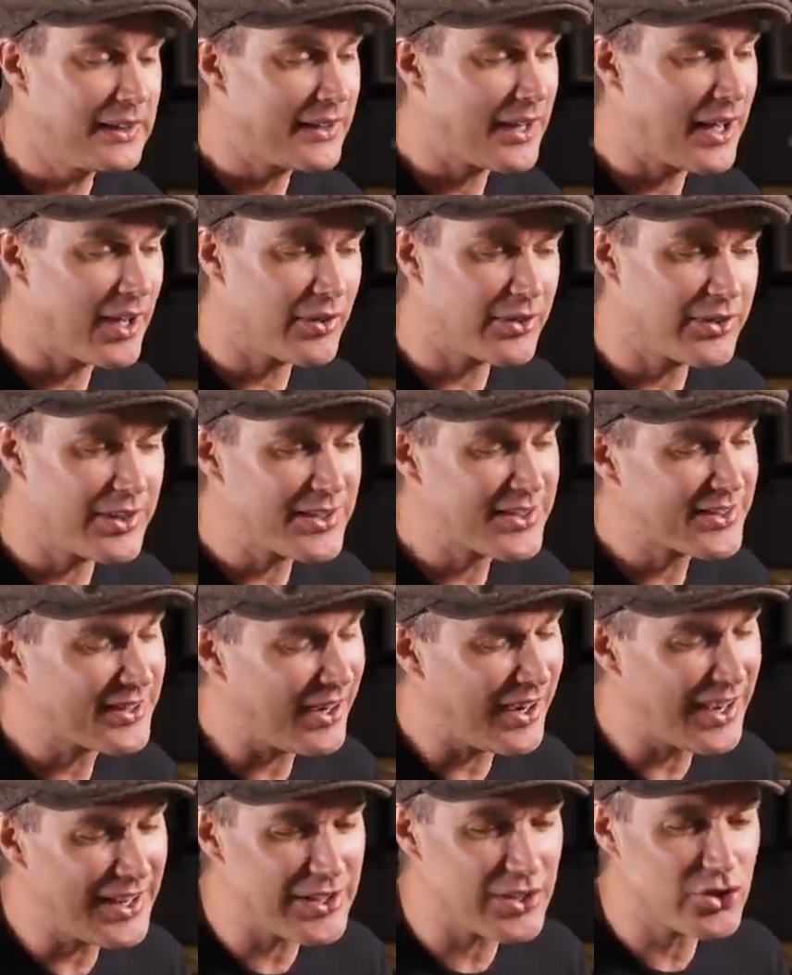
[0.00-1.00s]
Now, this
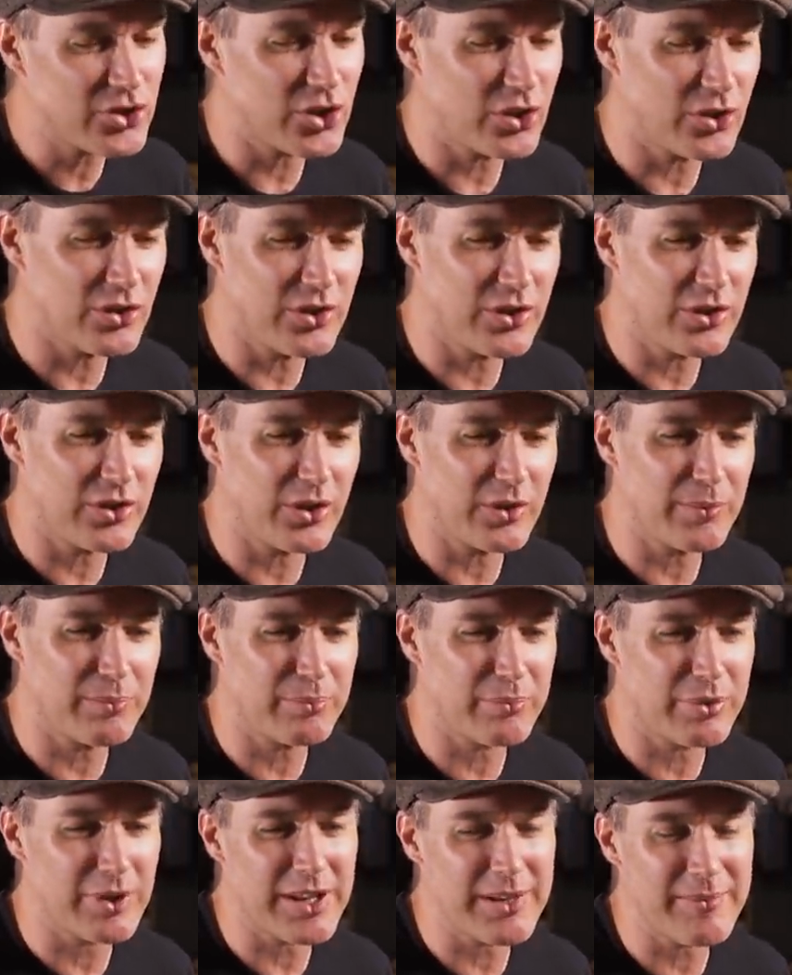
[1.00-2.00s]
kind of tune, you
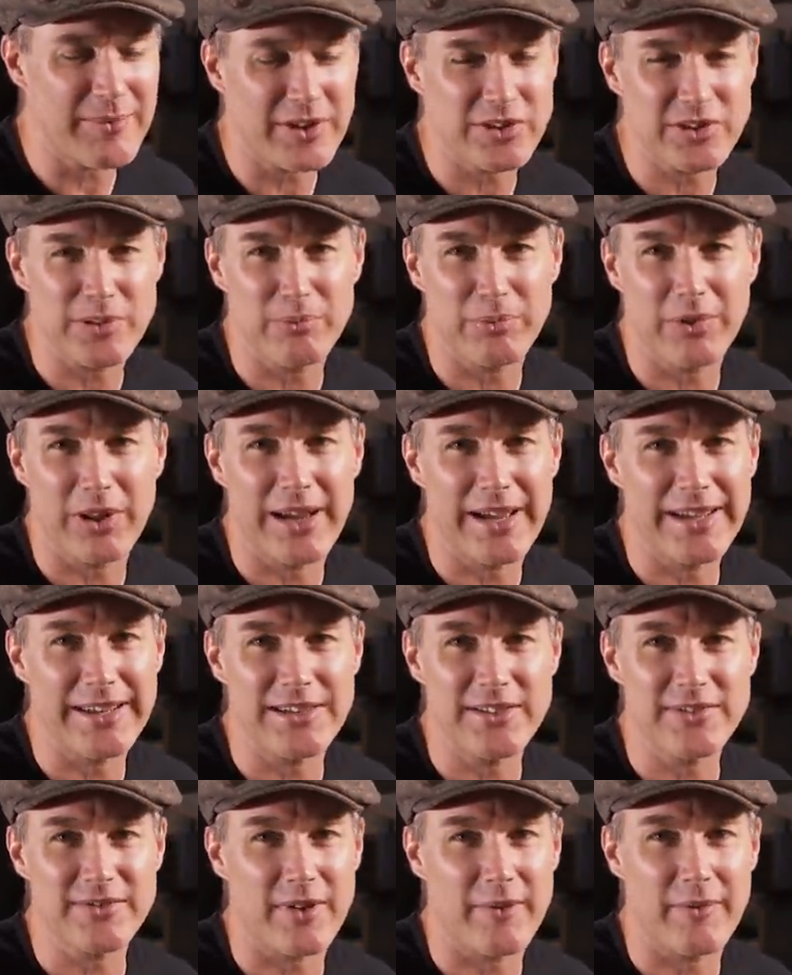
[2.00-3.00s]
could pretty much apply
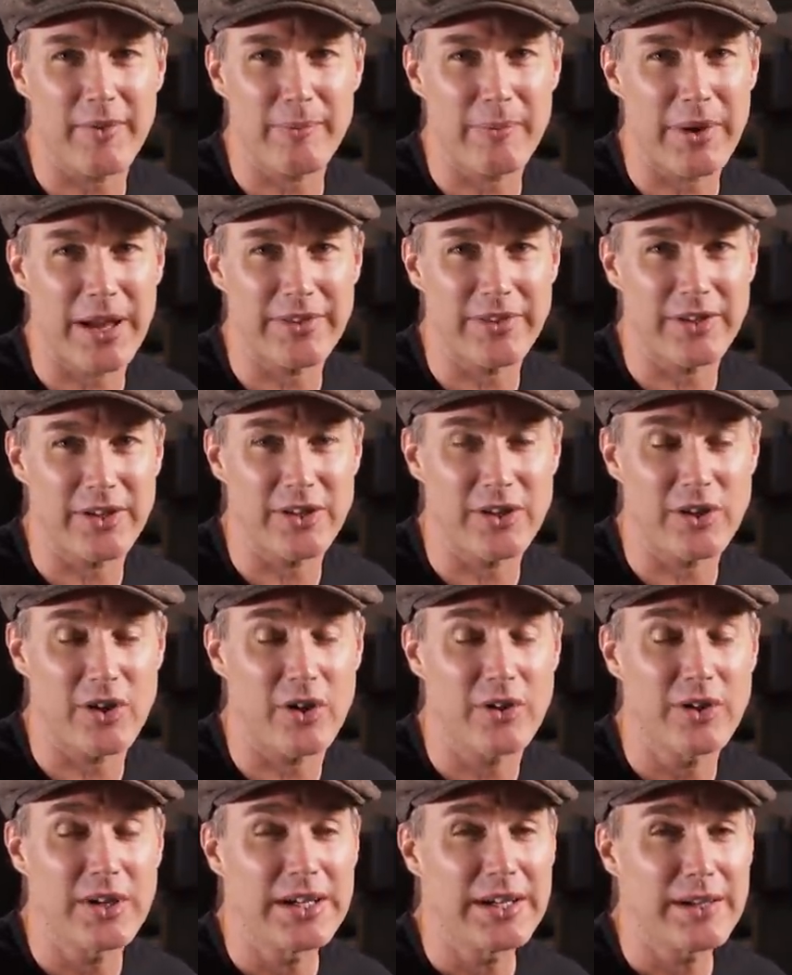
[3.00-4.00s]
any strumming pattern that you
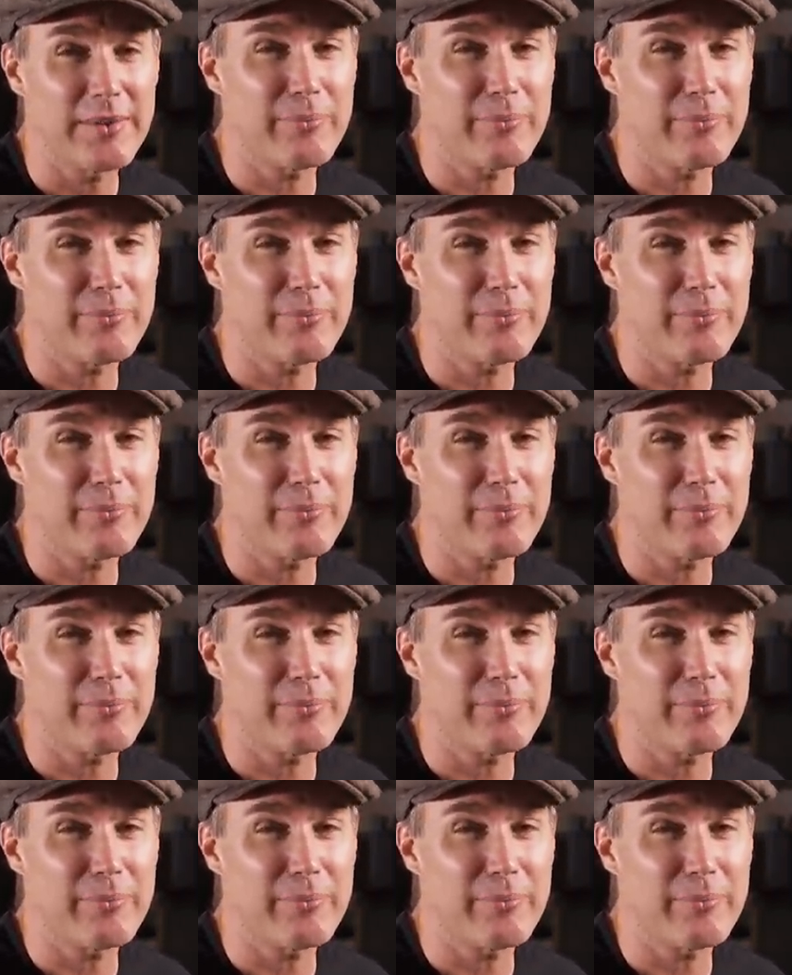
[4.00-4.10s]
know,